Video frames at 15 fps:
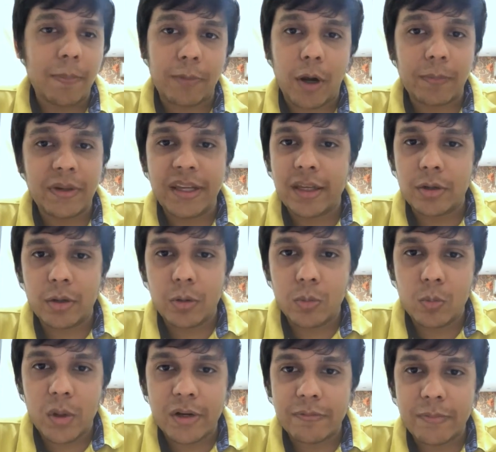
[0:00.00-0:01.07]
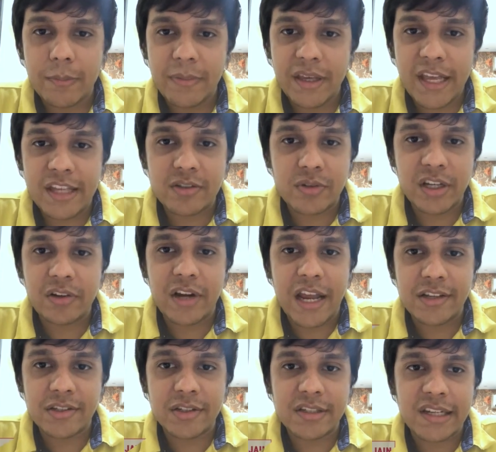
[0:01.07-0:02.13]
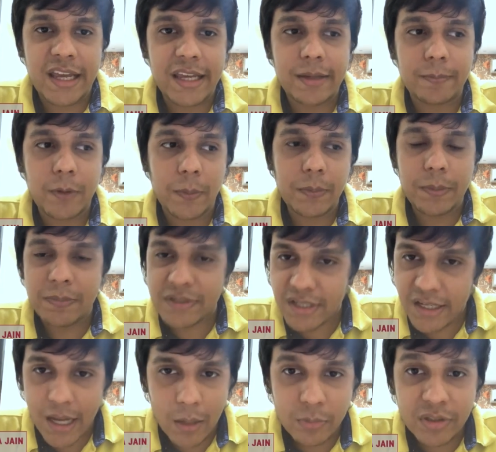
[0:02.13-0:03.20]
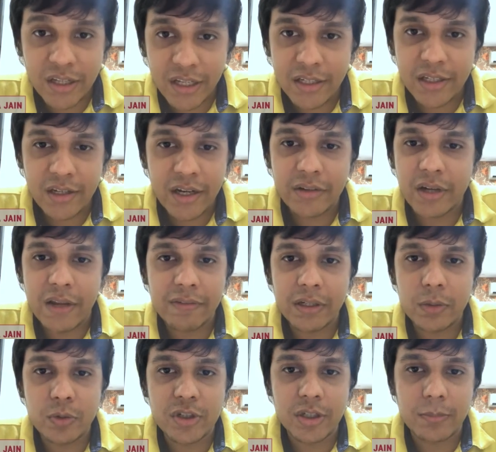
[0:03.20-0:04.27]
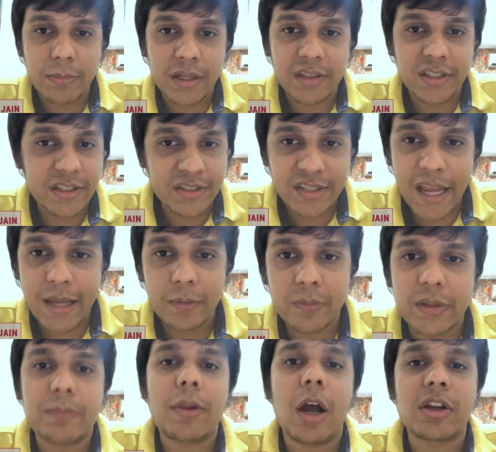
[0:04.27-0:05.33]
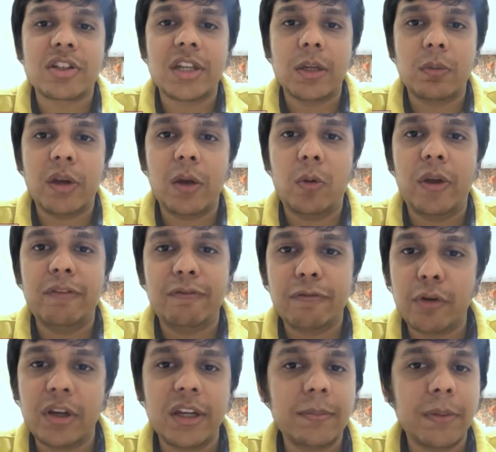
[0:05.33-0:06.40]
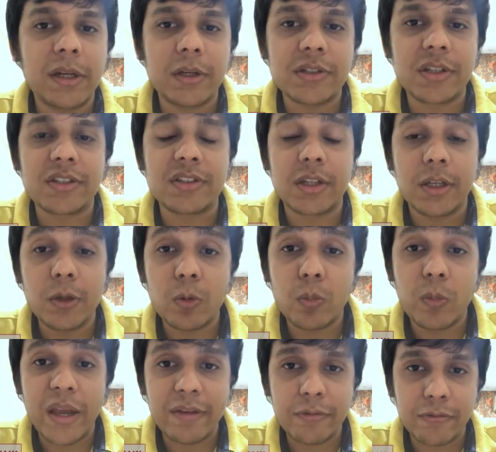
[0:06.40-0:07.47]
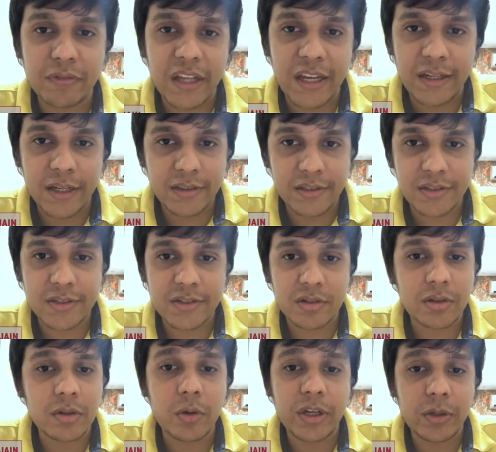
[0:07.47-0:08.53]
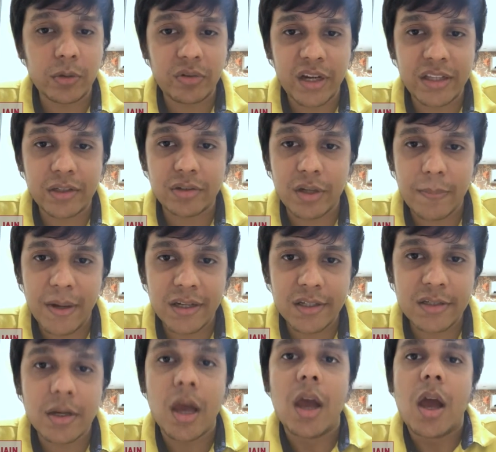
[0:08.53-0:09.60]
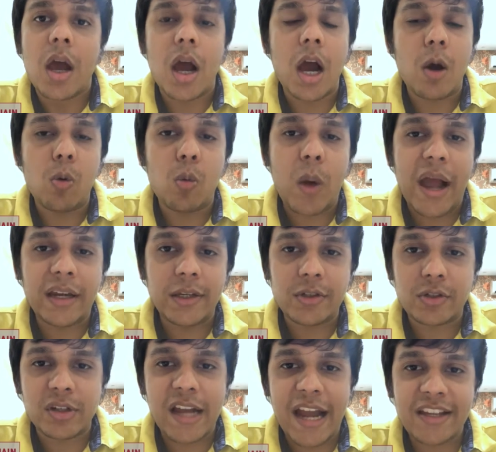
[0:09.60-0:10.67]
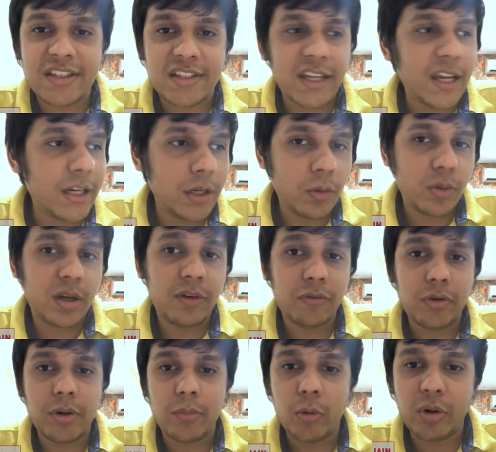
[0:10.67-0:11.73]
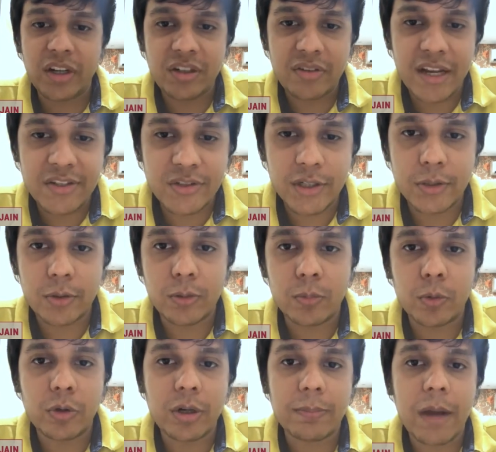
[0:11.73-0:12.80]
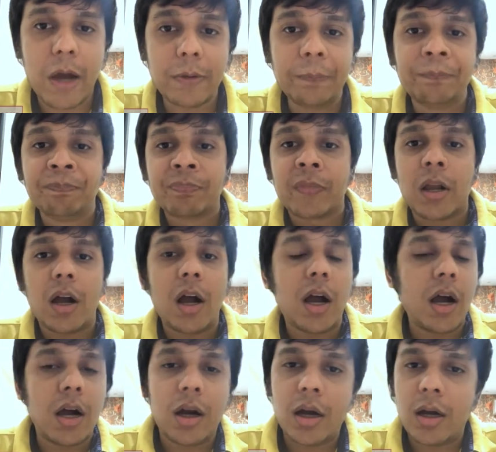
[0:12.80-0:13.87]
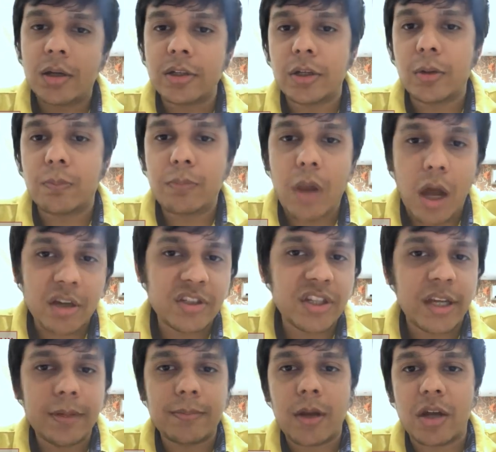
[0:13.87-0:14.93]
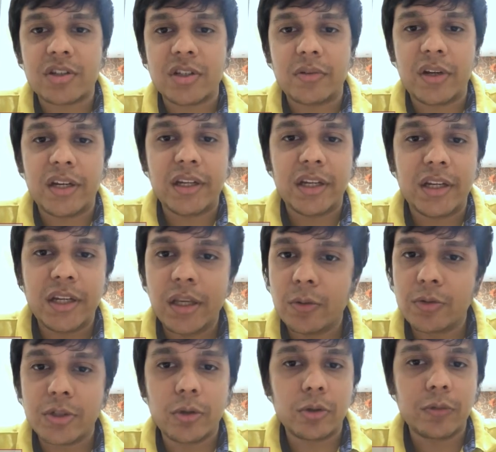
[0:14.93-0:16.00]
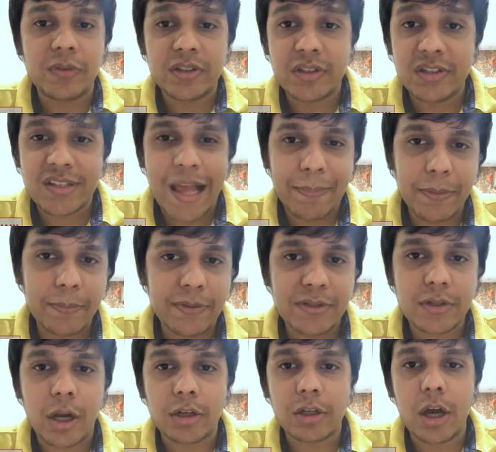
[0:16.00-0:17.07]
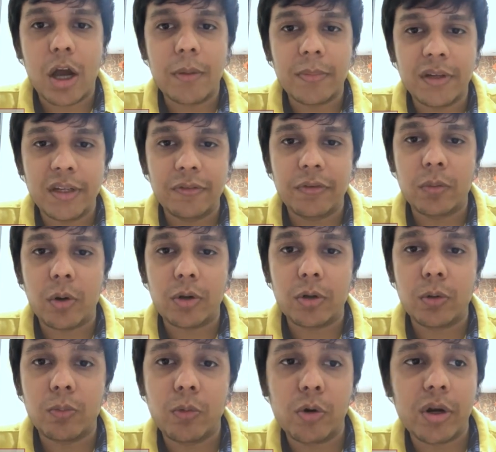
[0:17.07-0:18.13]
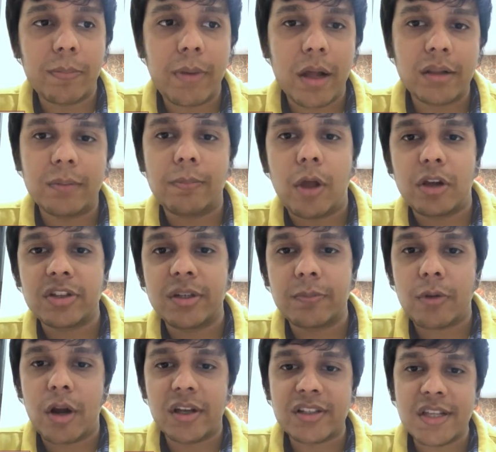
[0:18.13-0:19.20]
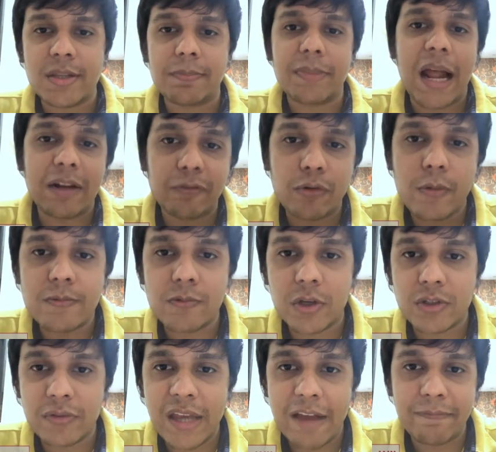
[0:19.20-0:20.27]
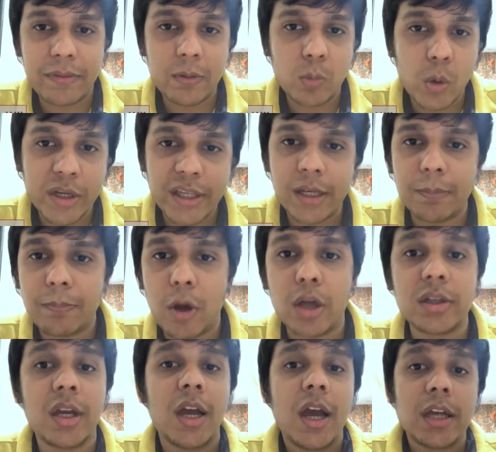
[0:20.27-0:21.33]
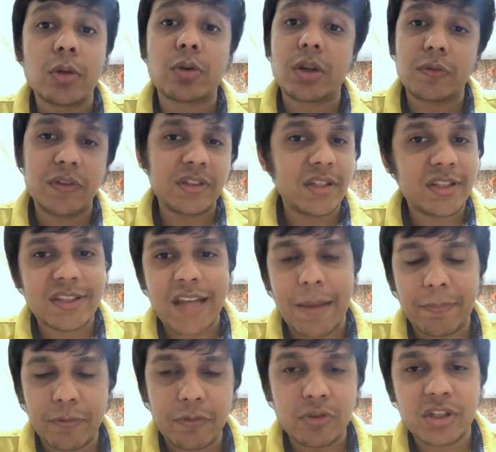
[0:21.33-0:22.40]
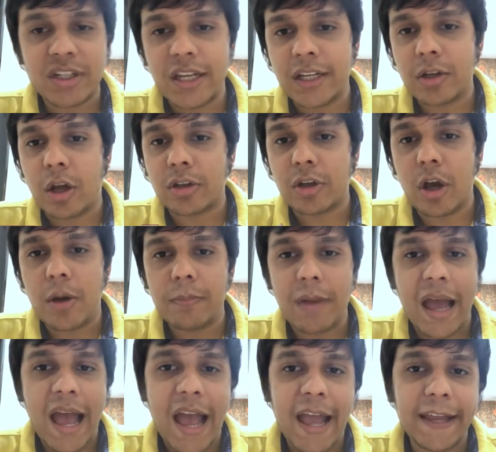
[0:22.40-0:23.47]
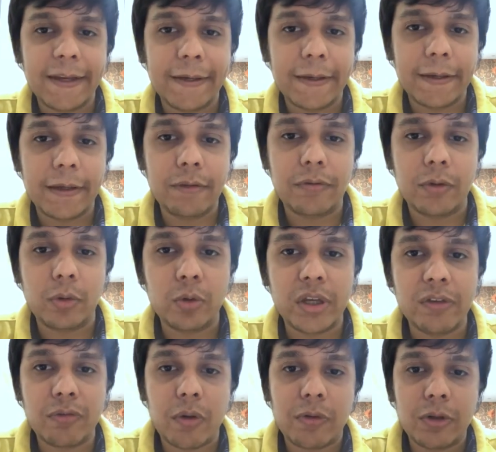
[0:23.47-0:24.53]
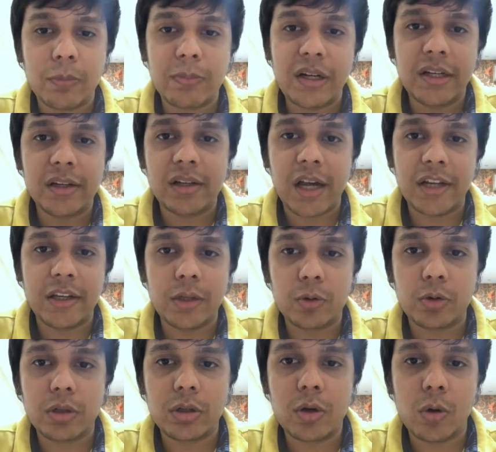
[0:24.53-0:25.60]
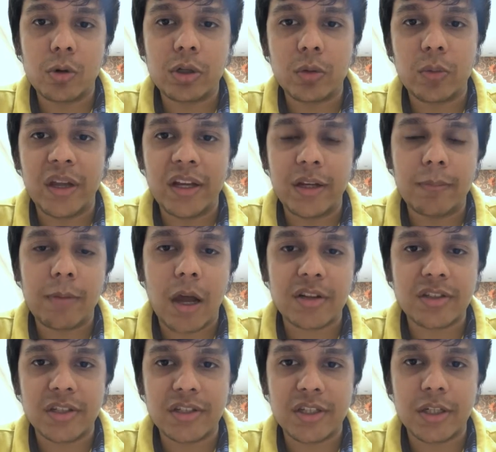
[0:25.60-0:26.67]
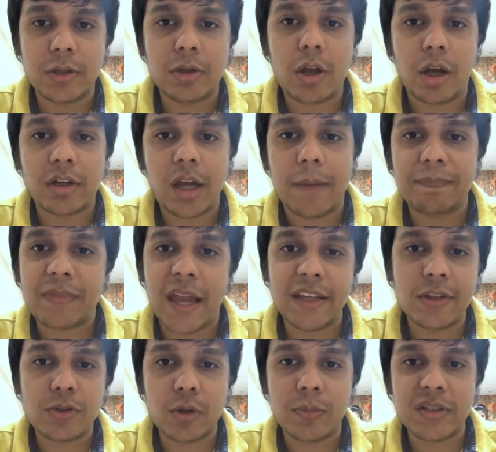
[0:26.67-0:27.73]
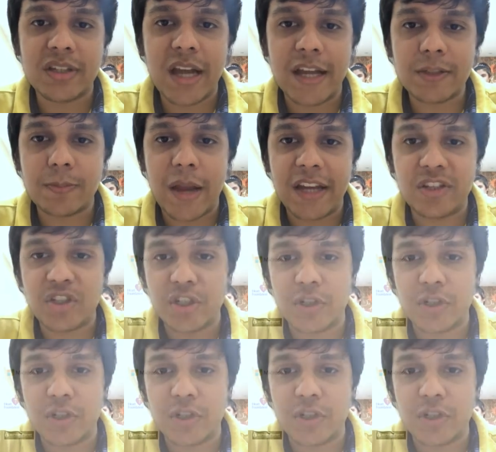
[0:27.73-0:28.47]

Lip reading: probably, you know, one of my biggest regrets is like probably missing out the internet revolution. But this time with blockchain, we are going full in, because it's a new wave of data. This is going to create a tremendous value. So guys, stay tuned. And if you're more interested in more about, blockchain related news, you could visit snapperbus.com. And if you want to know more about the blockchain products and the platforms what we have been working upon, you could visit snapperfuturetech.com. And if you're looking forward to build your career, you could go to indianblockchaininstitute.com. Thank you so much, guys. Bye.